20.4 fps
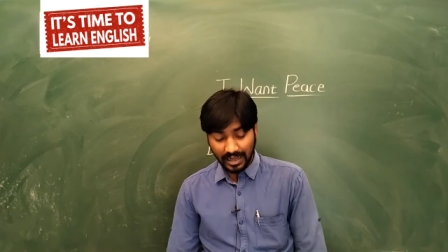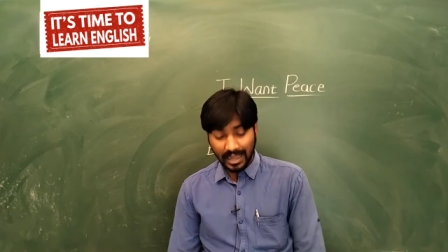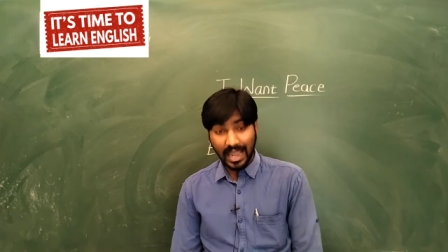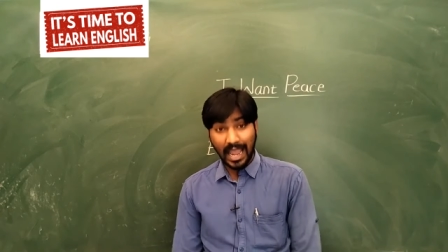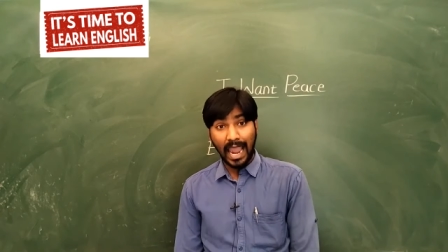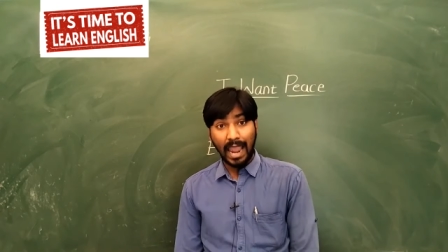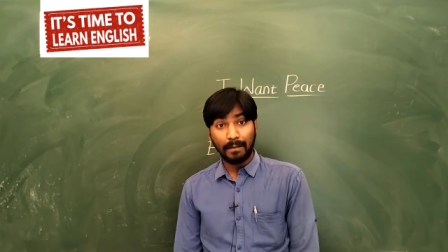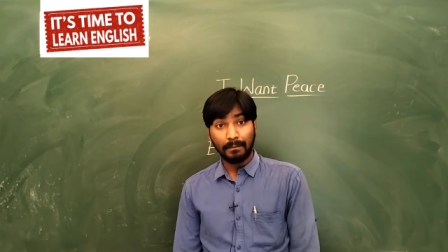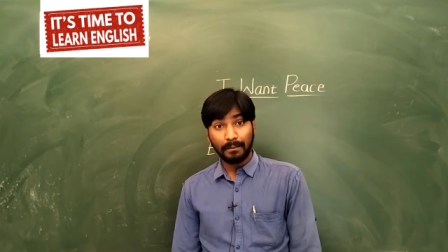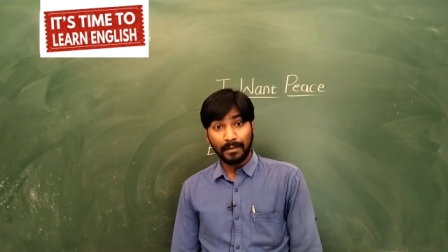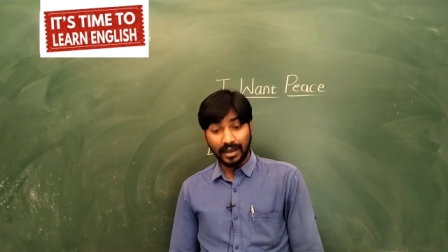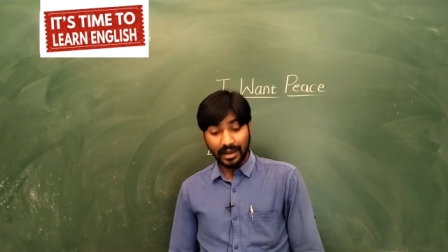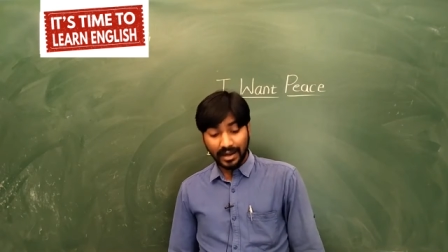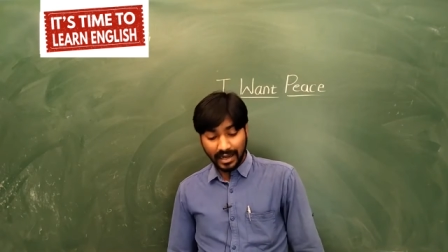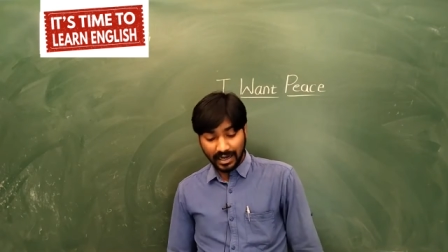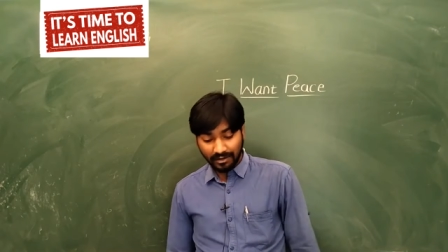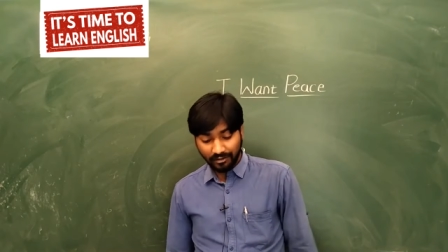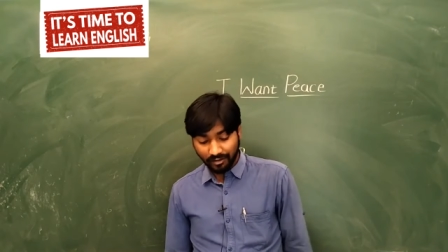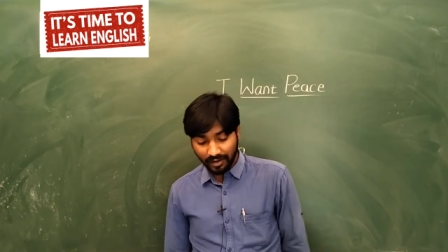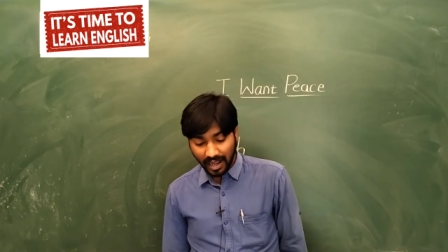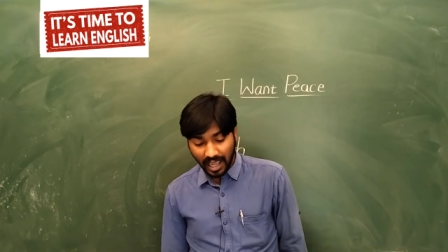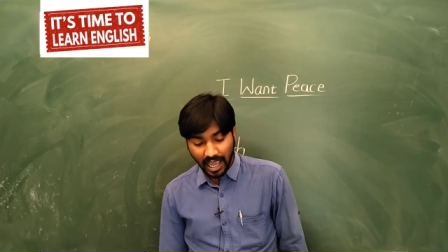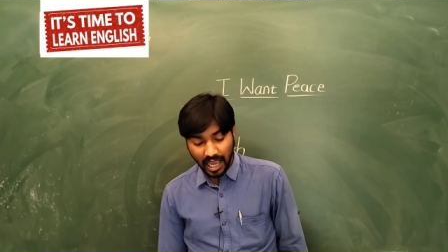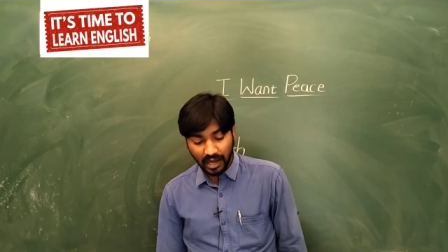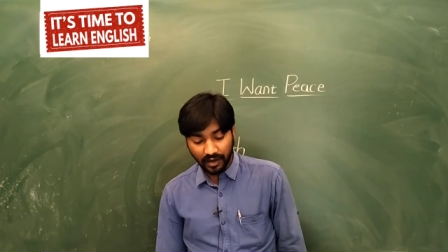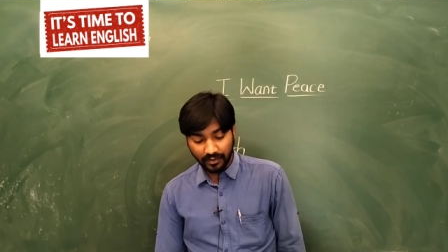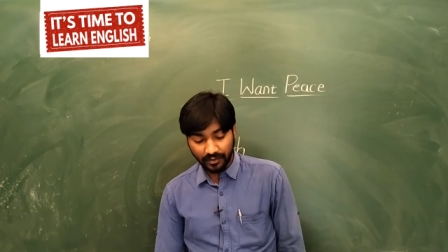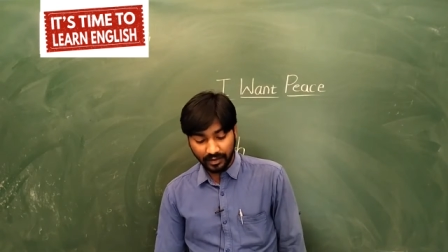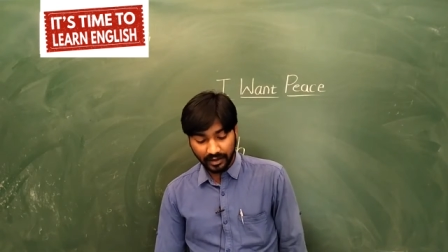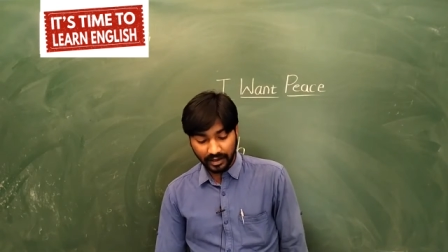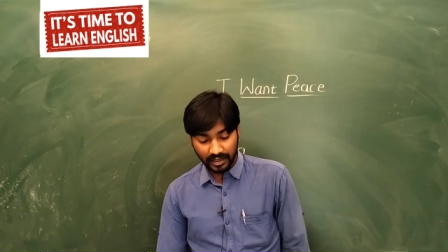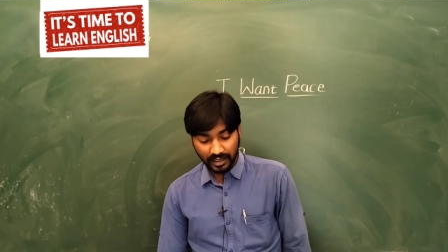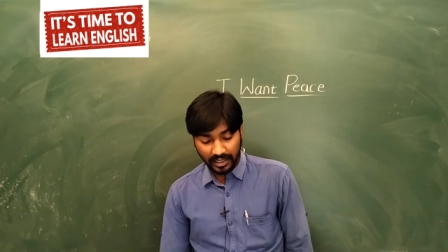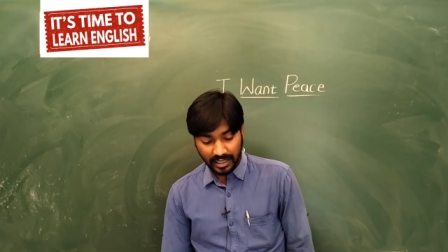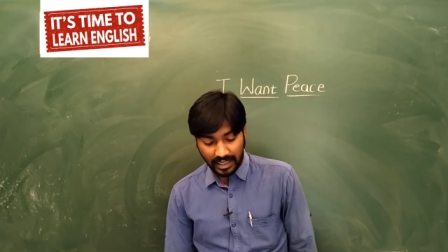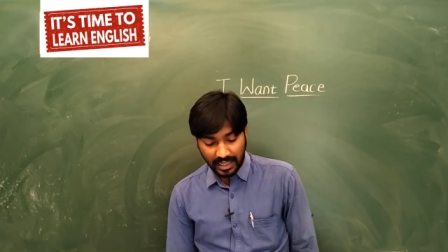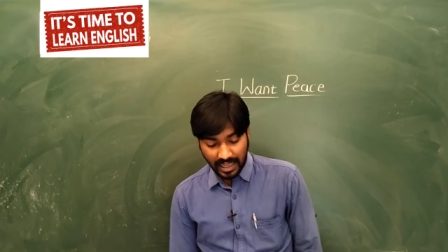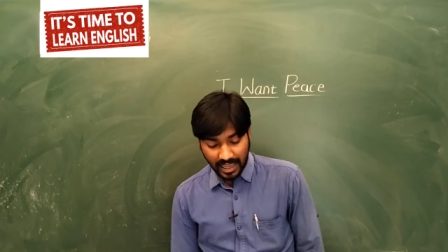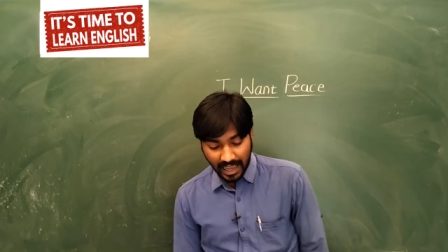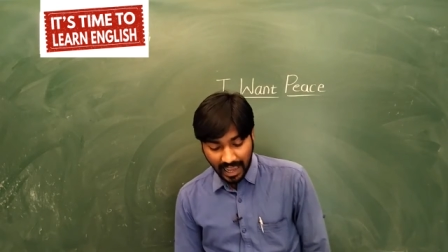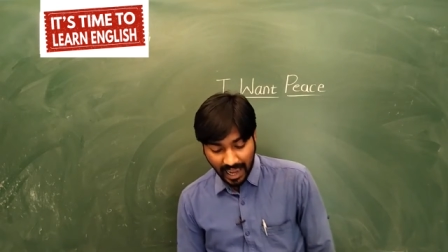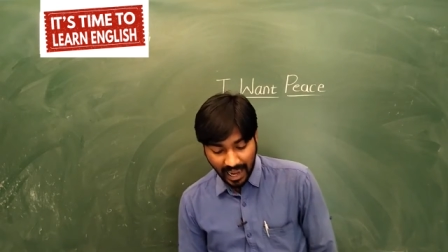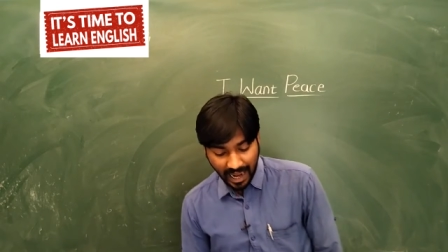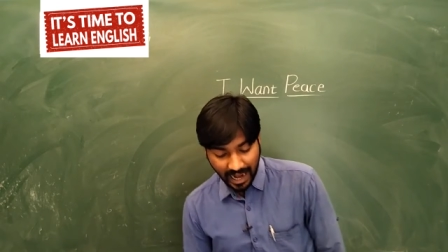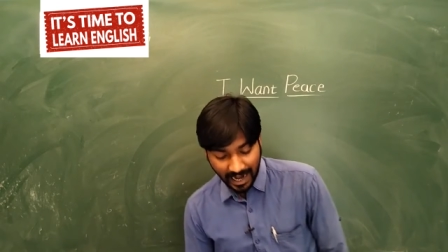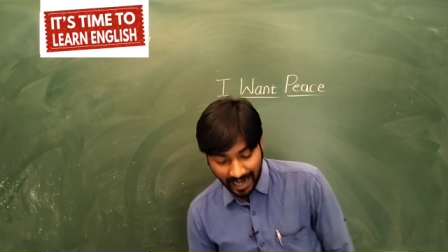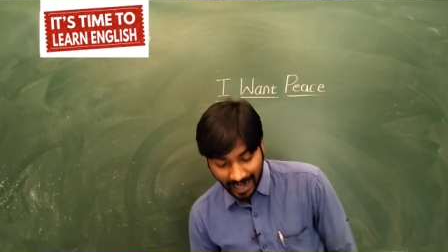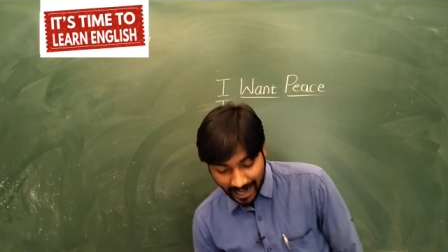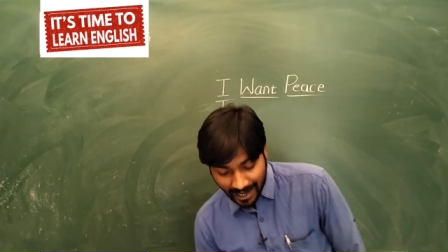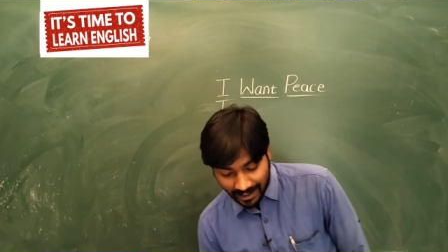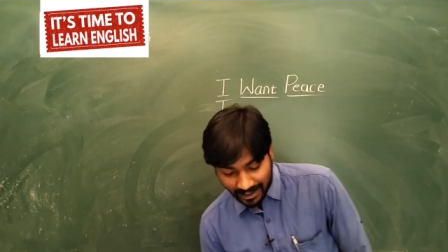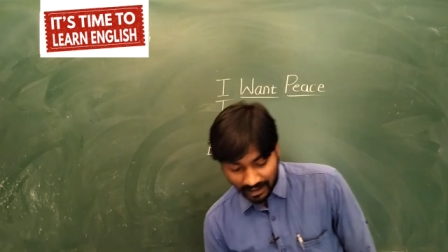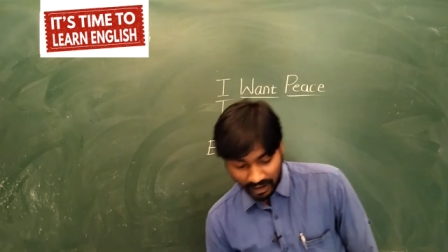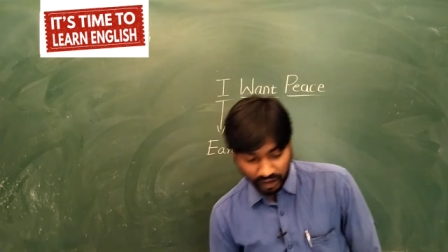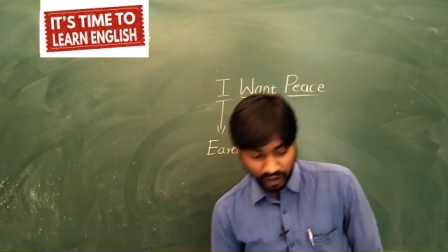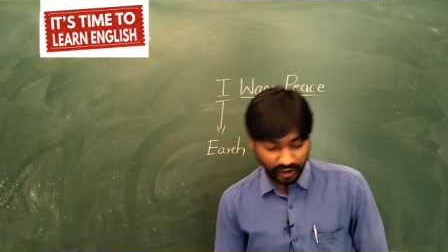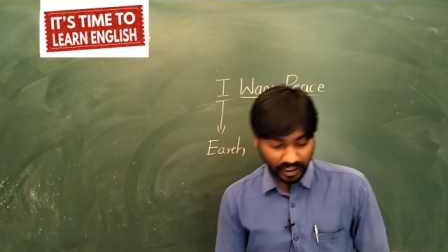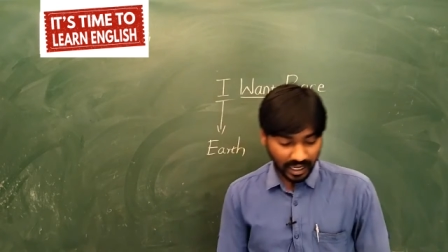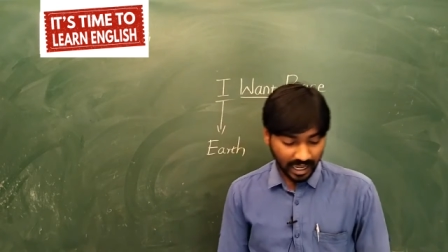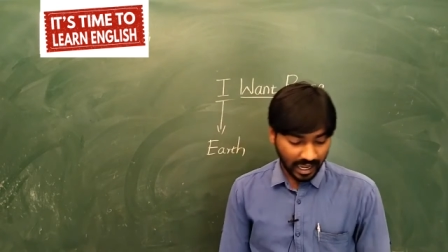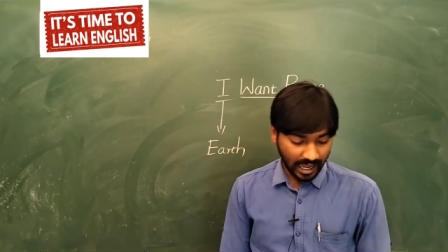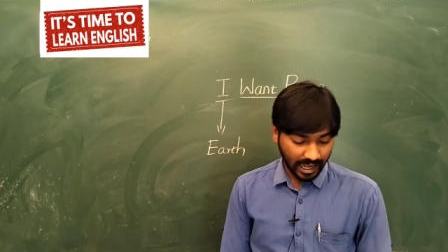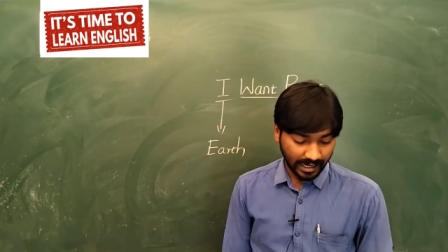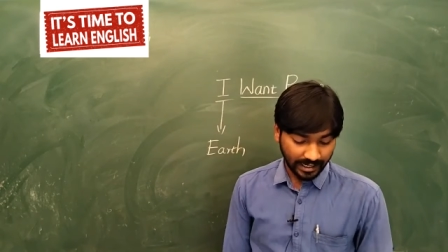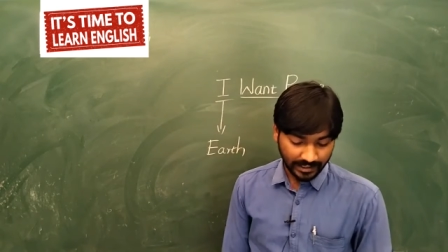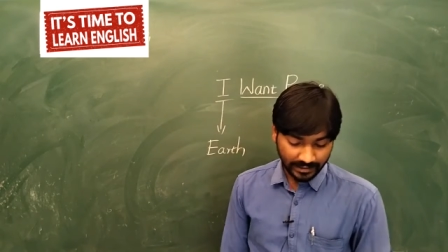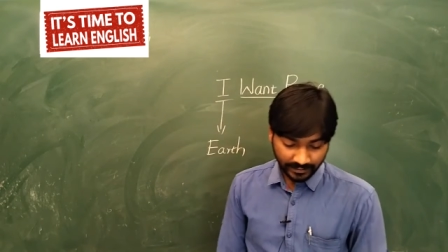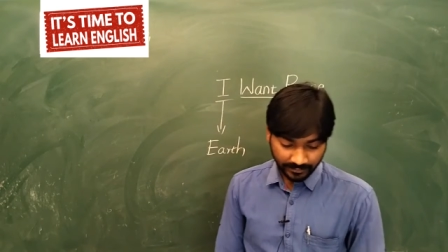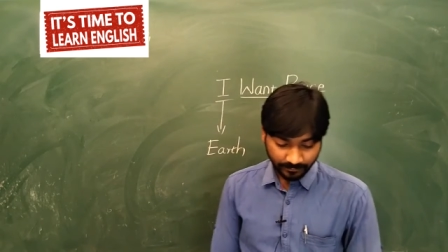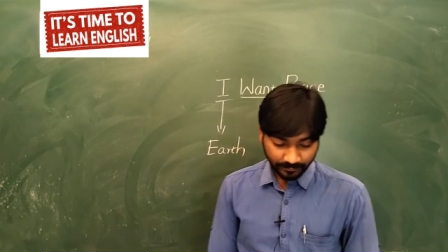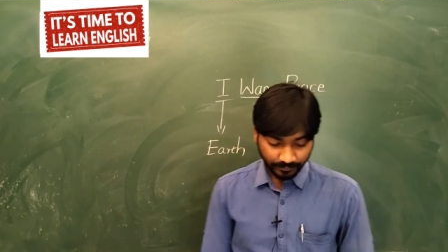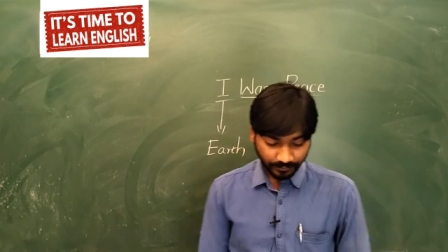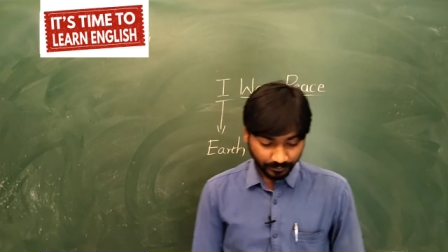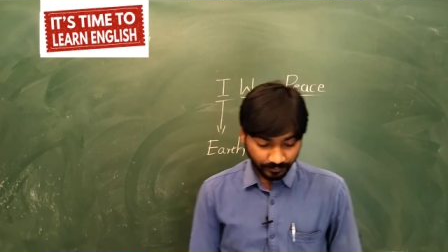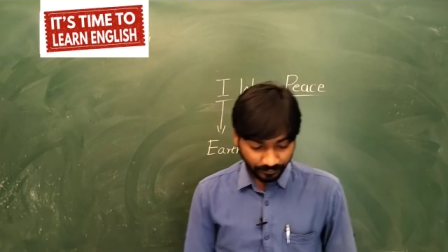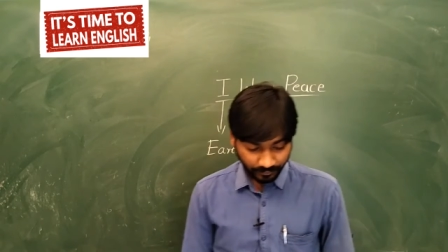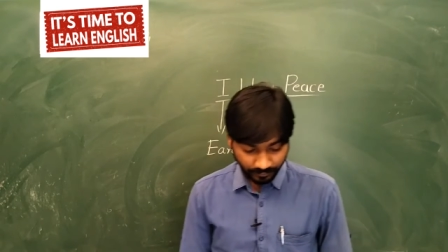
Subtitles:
I am big and round. I understand